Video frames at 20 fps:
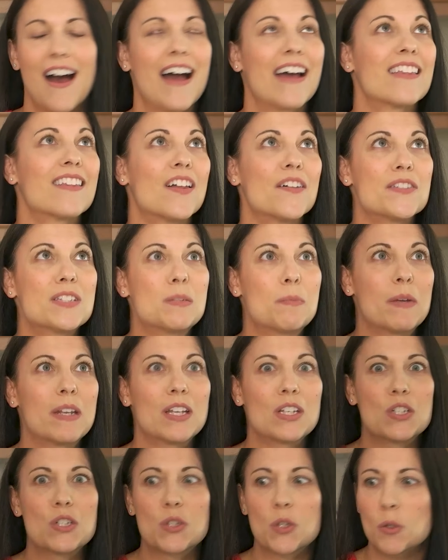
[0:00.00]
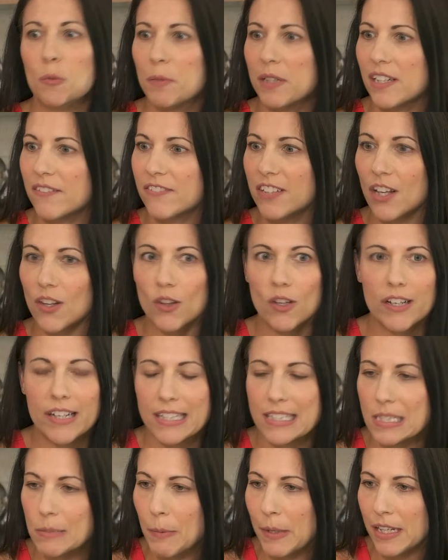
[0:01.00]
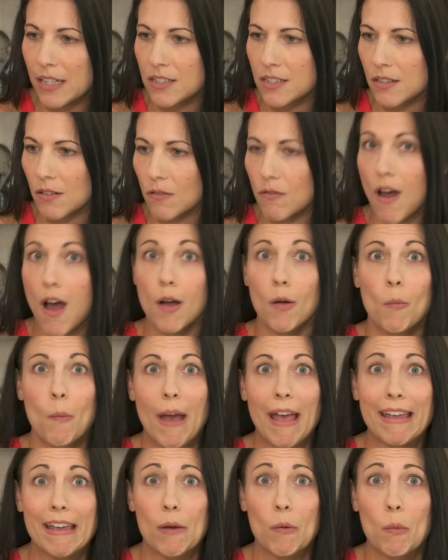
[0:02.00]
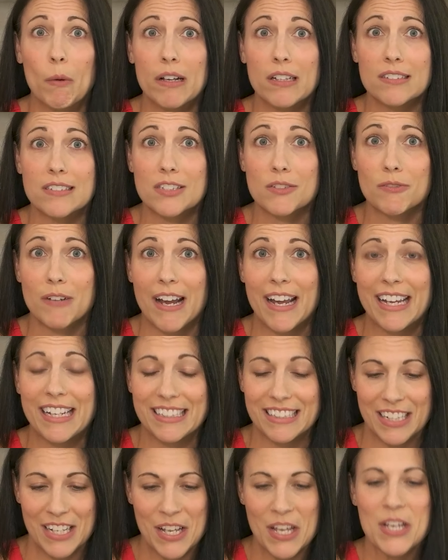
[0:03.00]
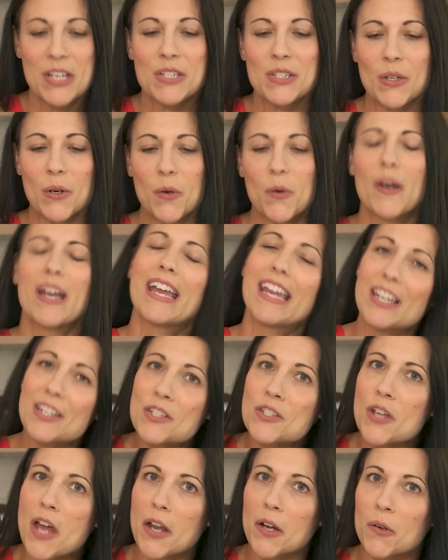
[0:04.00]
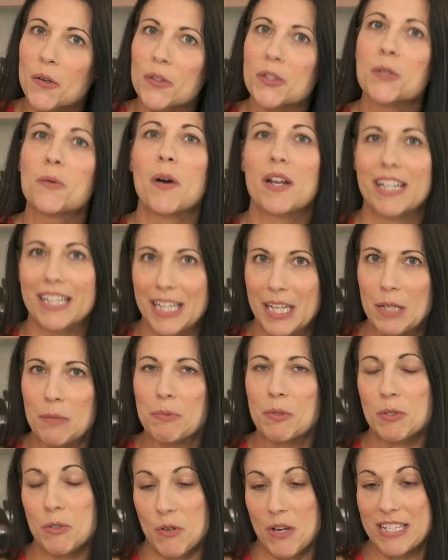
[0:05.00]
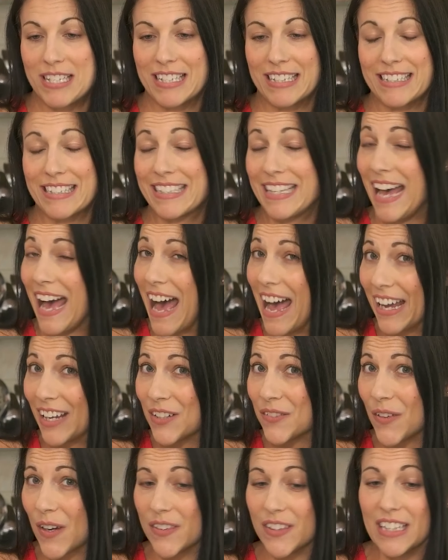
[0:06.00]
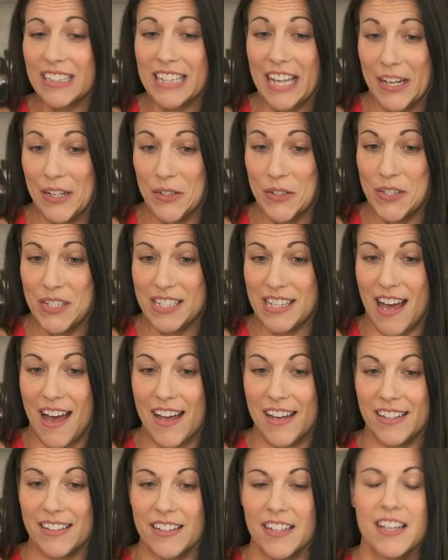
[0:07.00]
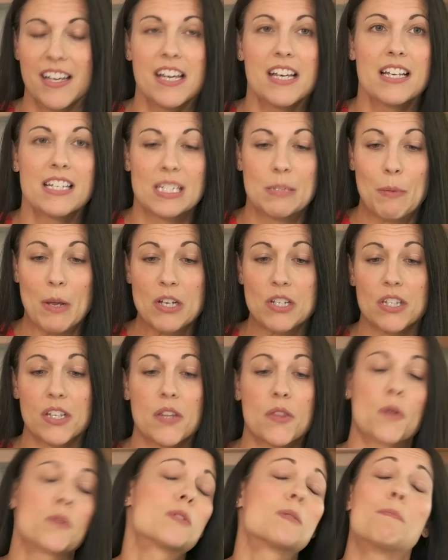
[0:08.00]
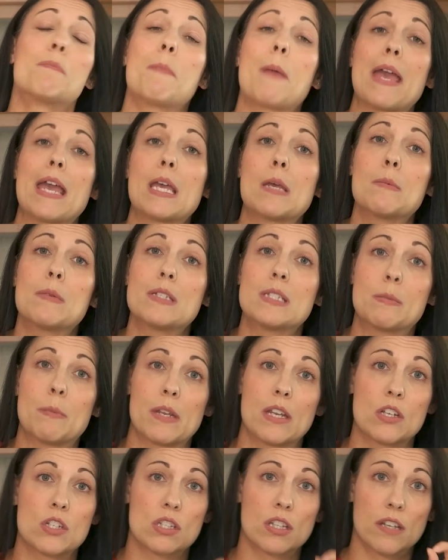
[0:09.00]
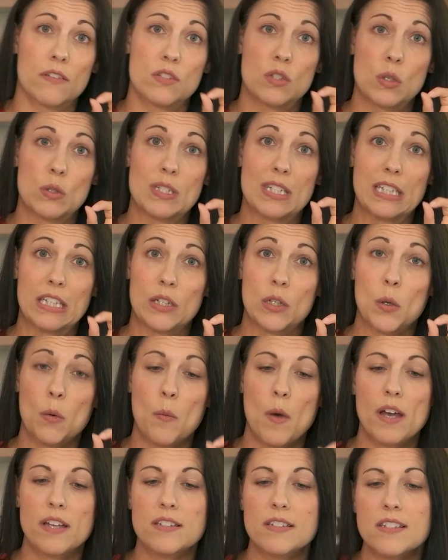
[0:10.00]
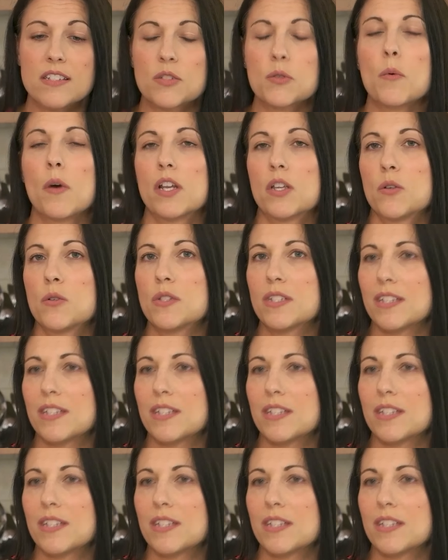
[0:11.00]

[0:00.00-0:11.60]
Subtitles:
I love spinach too, but if you look at spinach the wrong way, it wilts, right? So in general, you want to keep your dressings kind of on the lighter side, especially those baby spinach leaves, those little ones. You want to